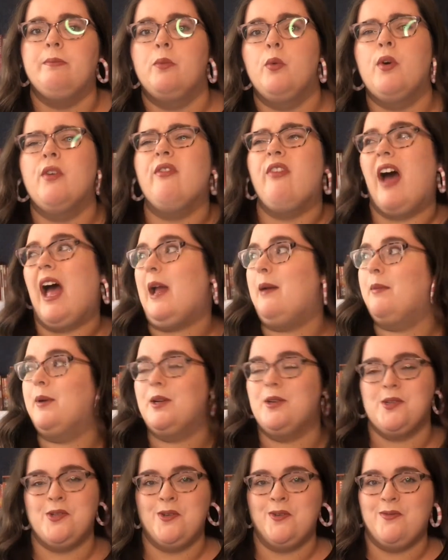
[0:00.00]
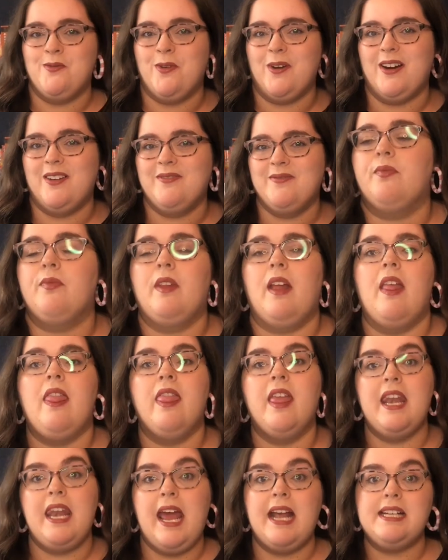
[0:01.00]
What vibe are you shooting for?
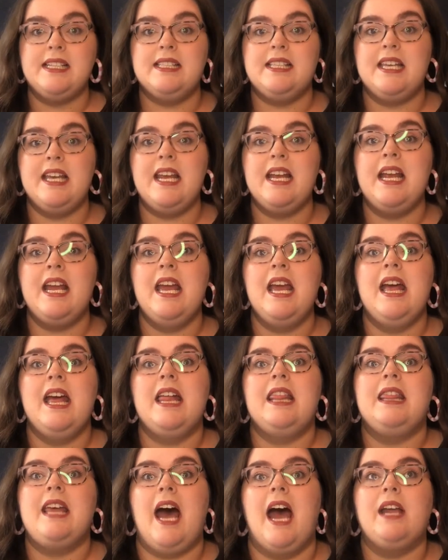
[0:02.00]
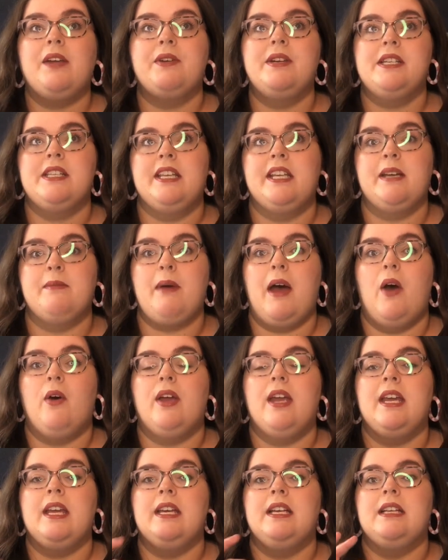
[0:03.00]
The next thing that you need to think about
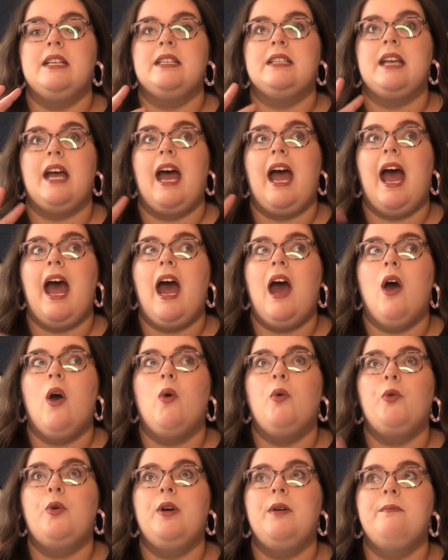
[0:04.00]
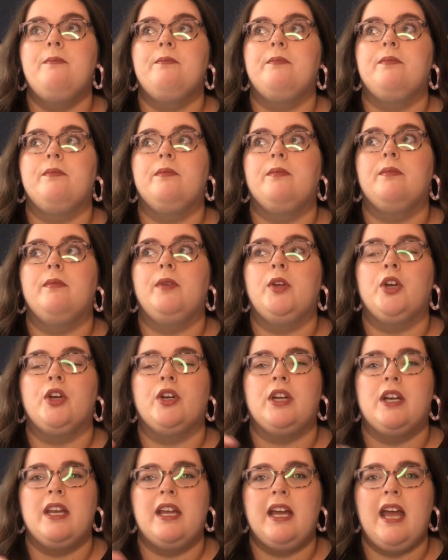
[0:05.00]
is how you're
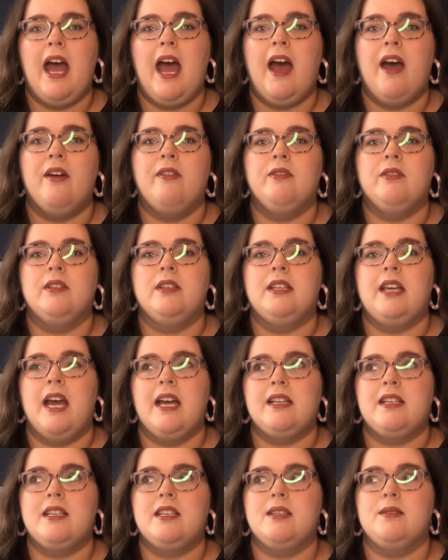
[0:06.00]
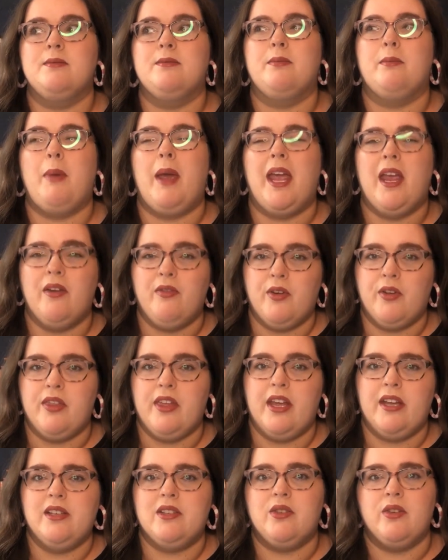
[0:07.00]
going to have guests pay for
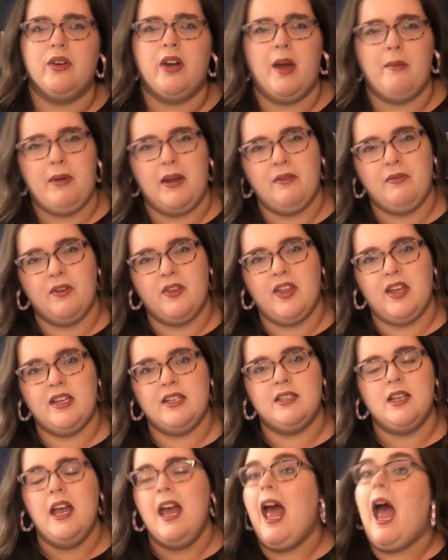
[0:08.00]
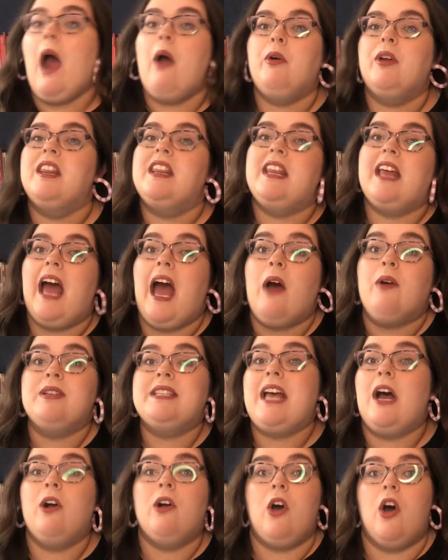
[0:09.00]
things or not pay for things. How is
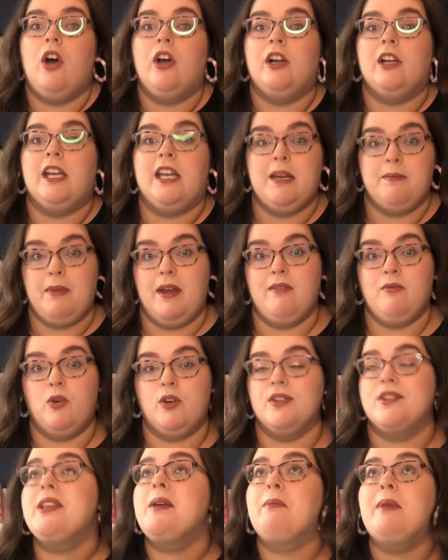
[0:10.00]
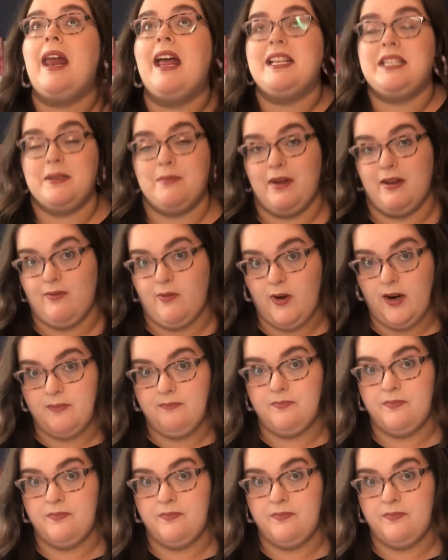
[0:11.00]
the alcohol getting paid for? Someone has to pay for it.